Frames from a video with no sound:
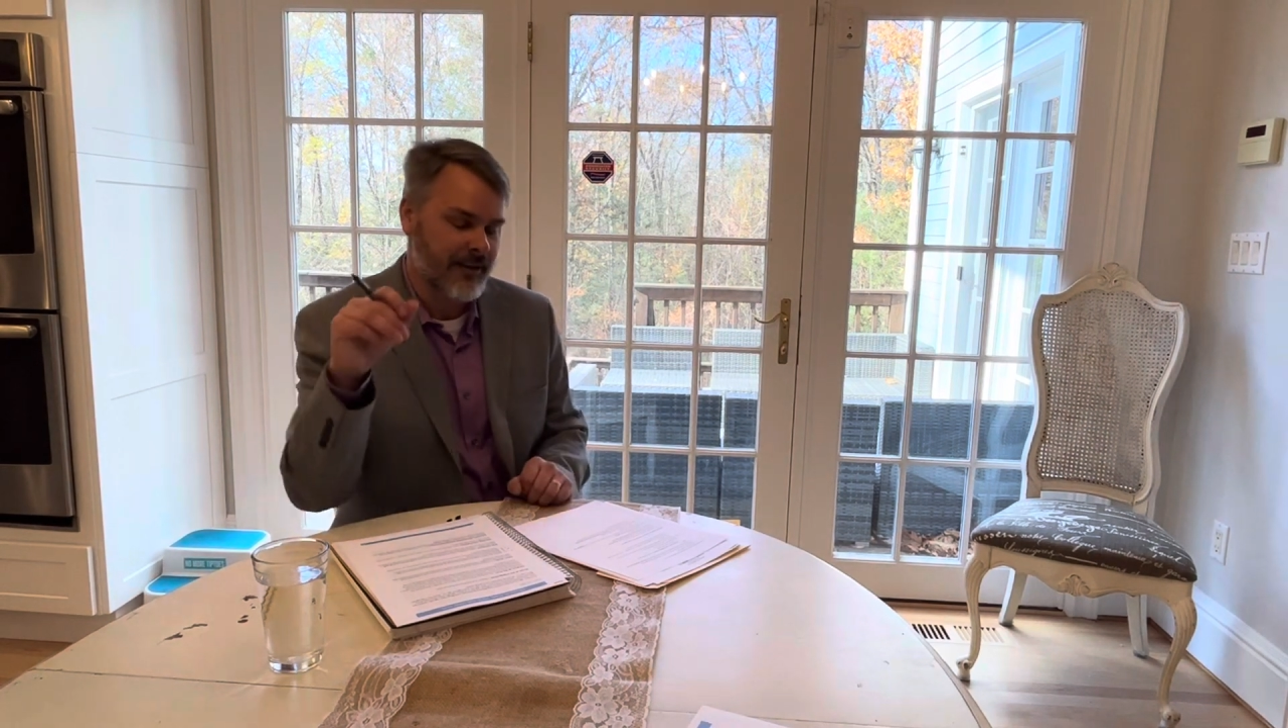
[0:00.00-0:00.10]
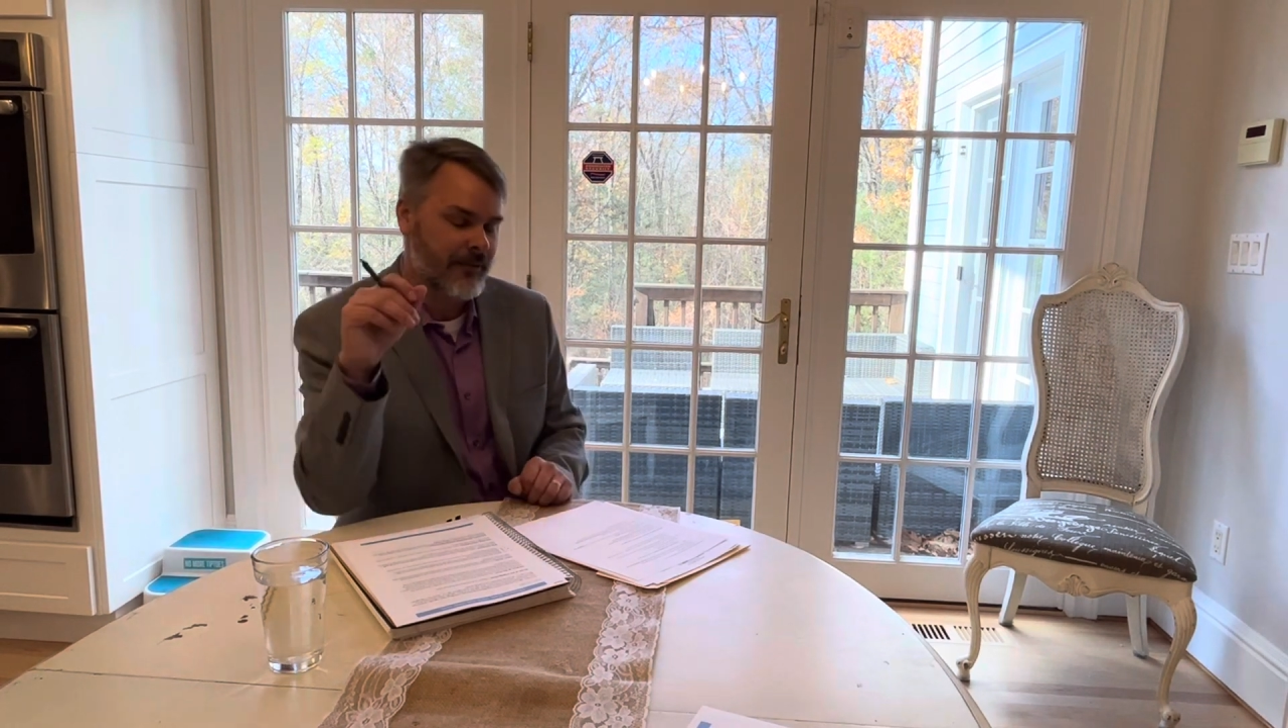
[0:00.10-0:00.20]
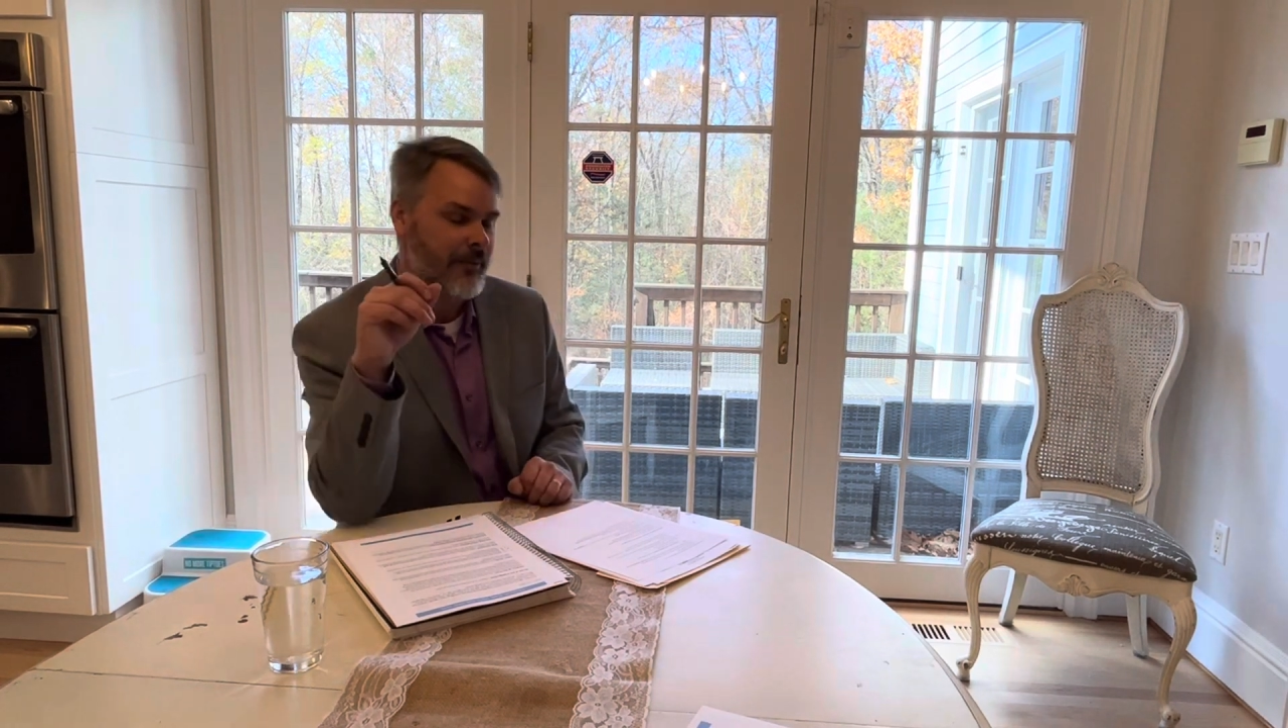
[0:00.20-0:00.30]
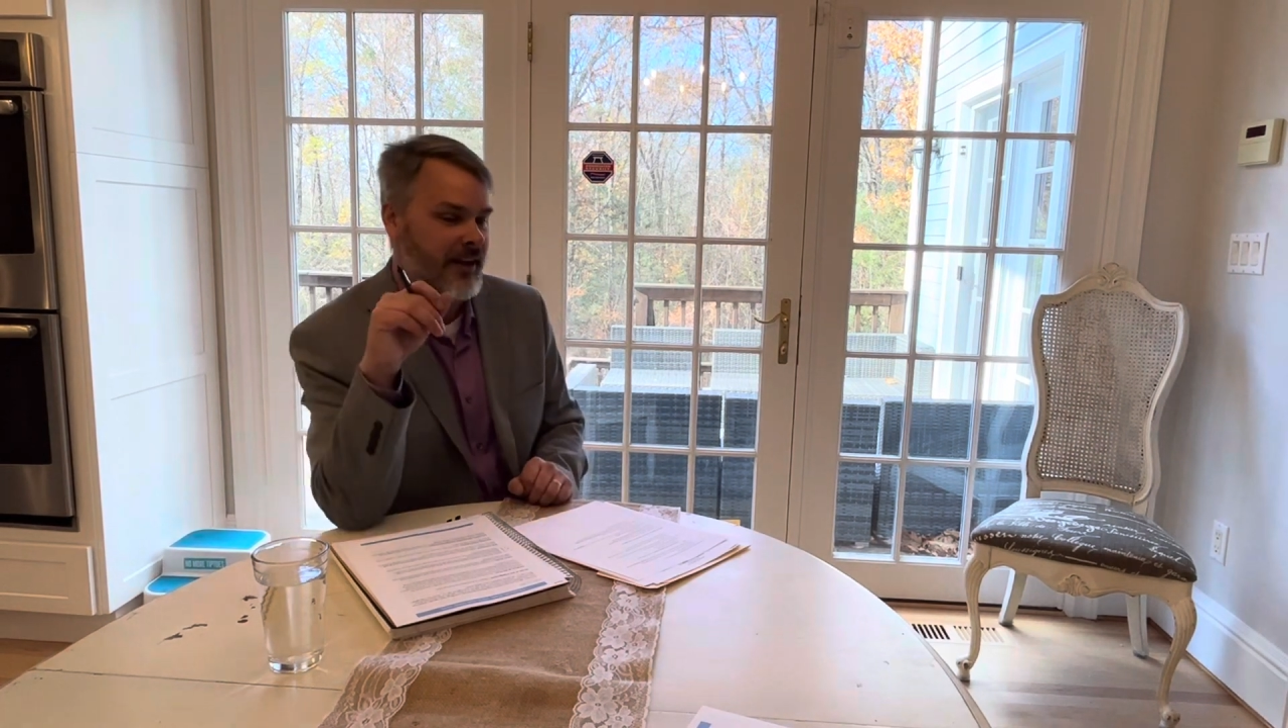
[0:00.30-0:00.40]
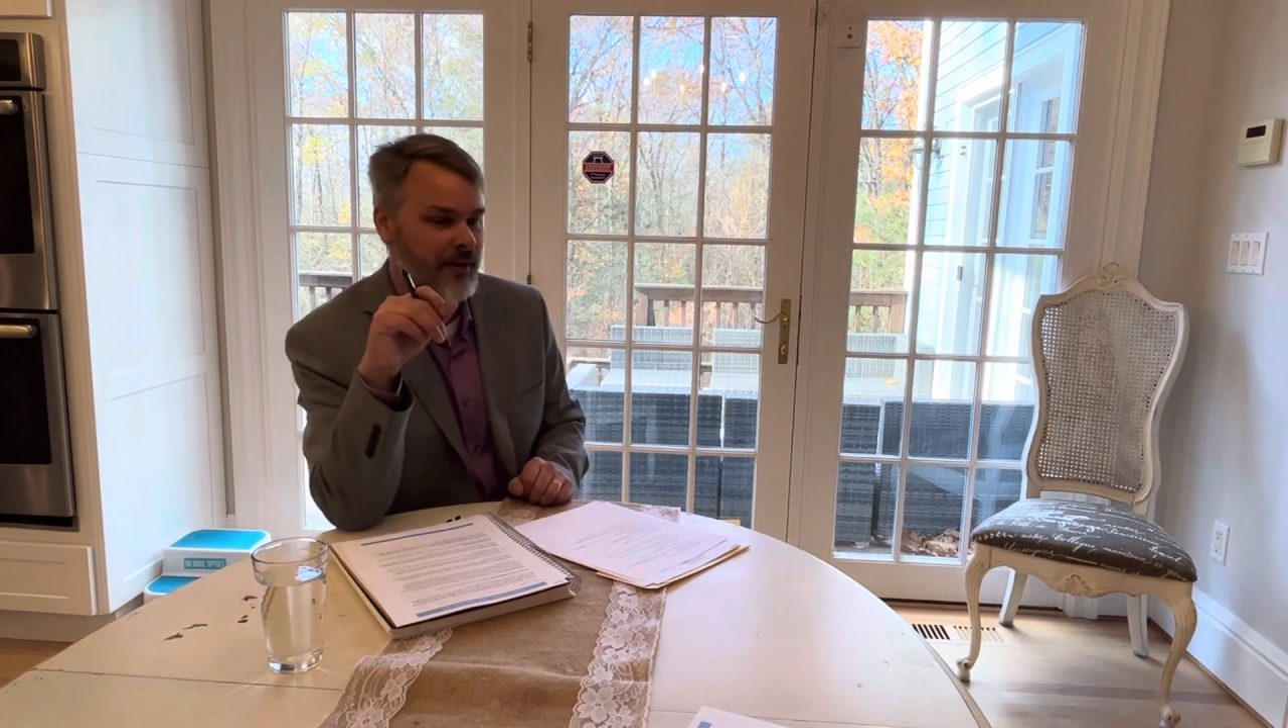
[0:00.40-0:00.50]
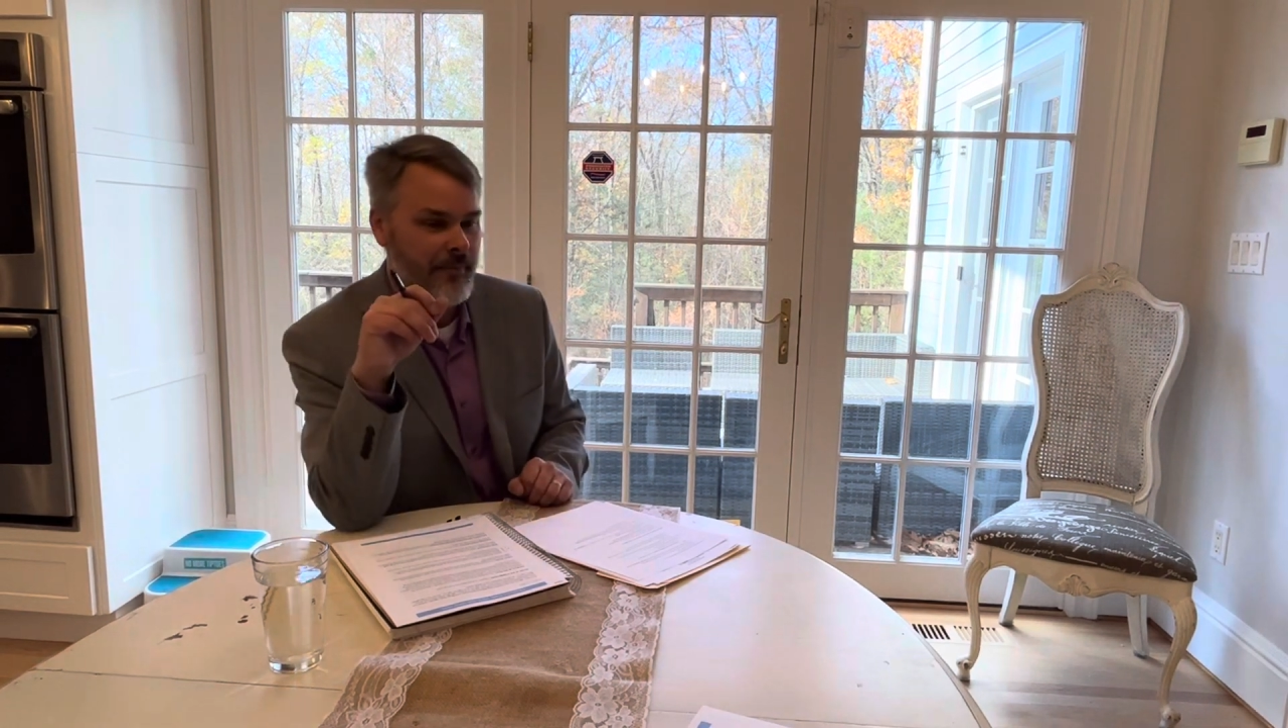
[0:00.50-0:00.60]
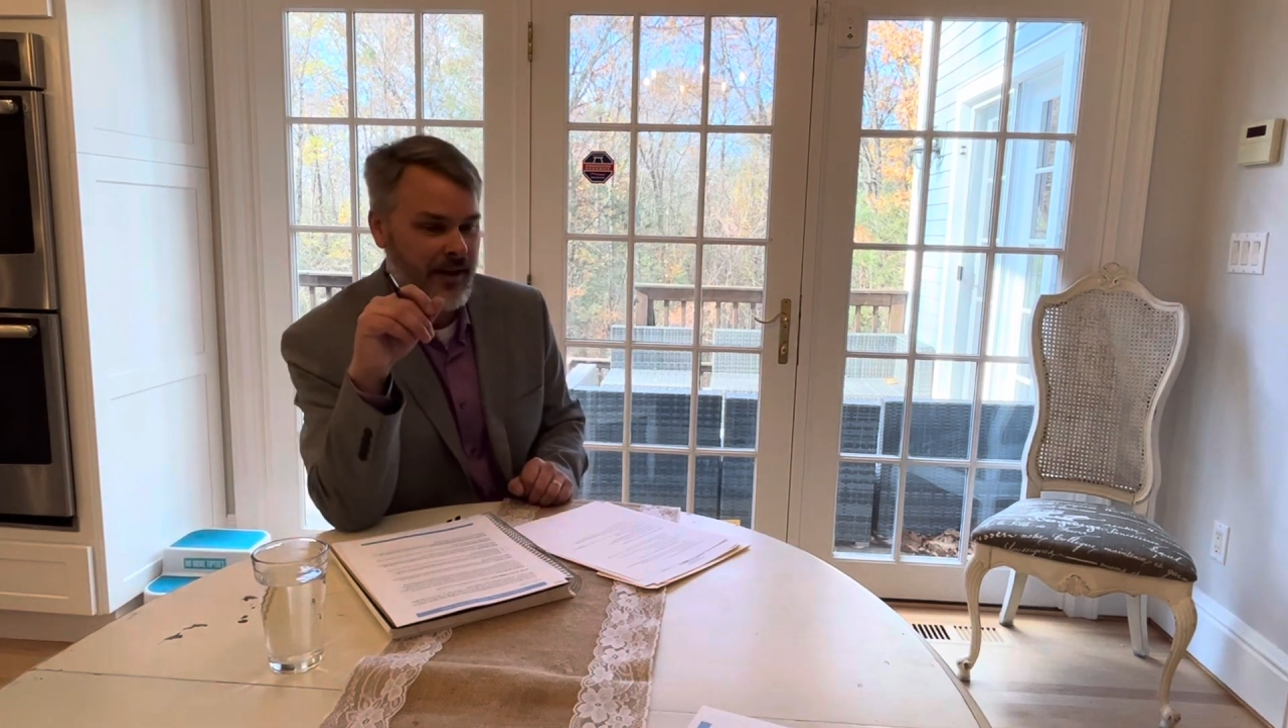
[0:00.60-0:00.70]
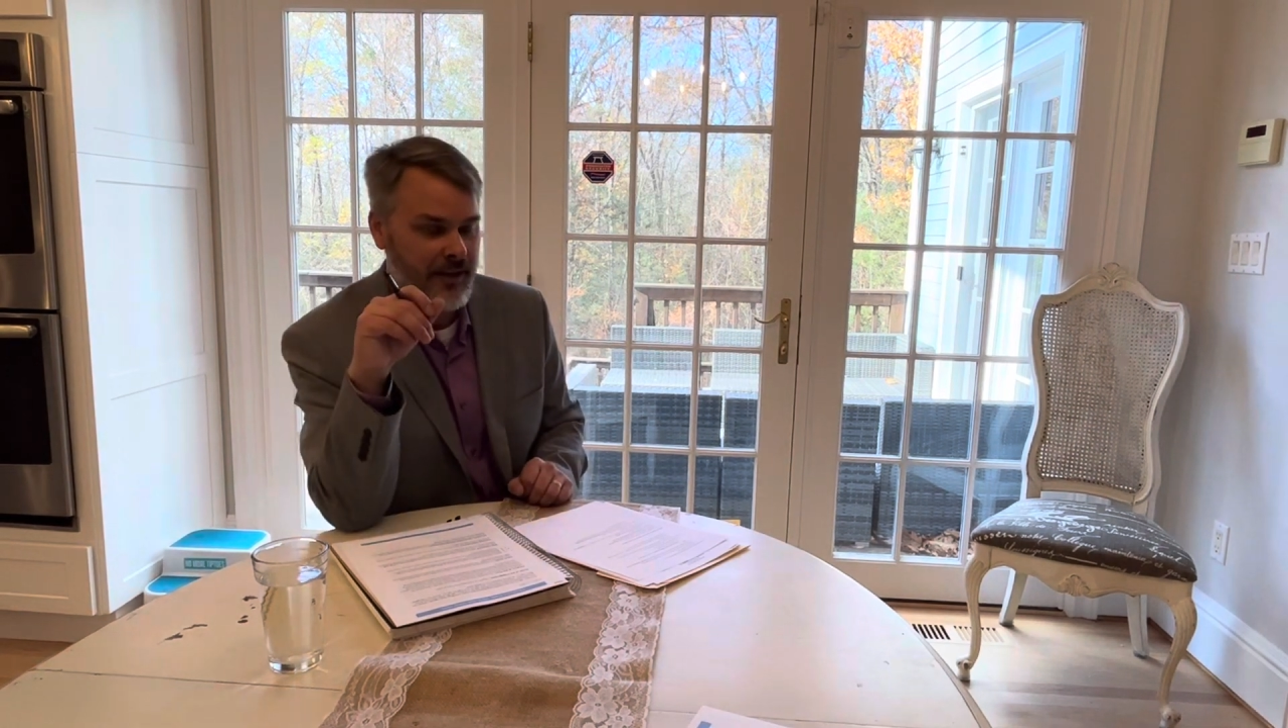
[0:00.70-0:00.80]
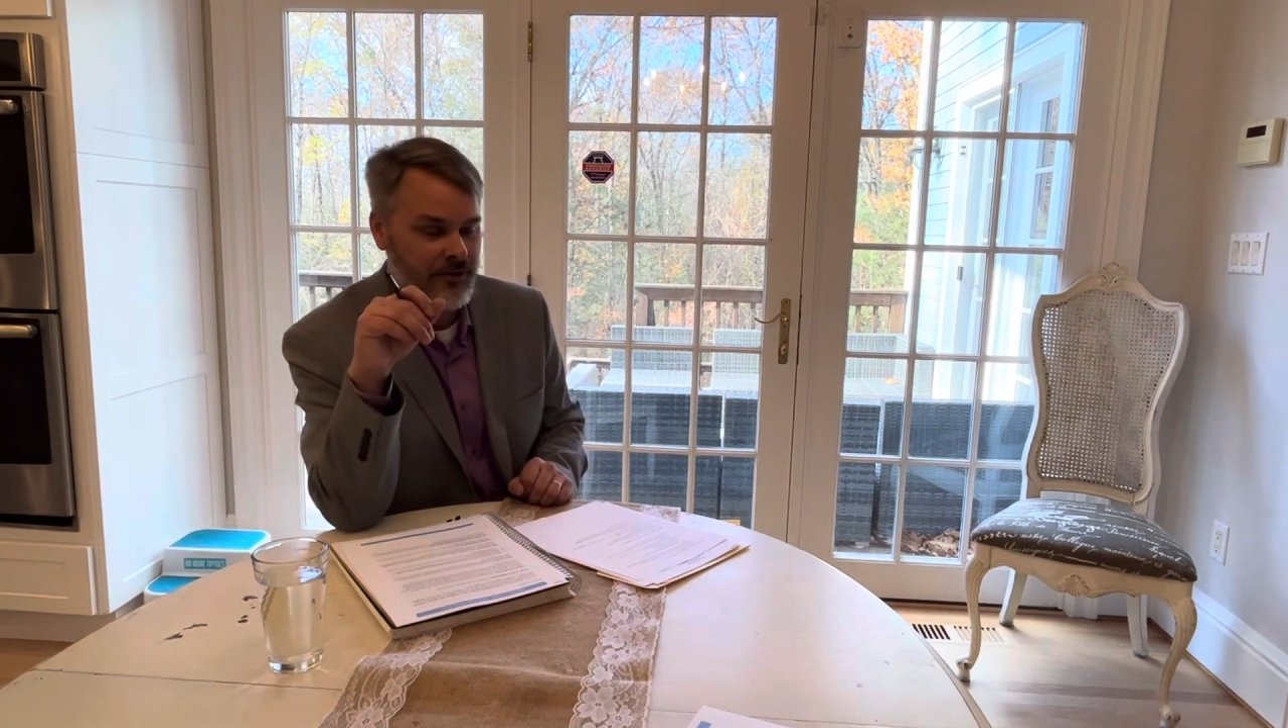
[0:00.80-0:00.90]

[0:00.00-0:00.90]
recommend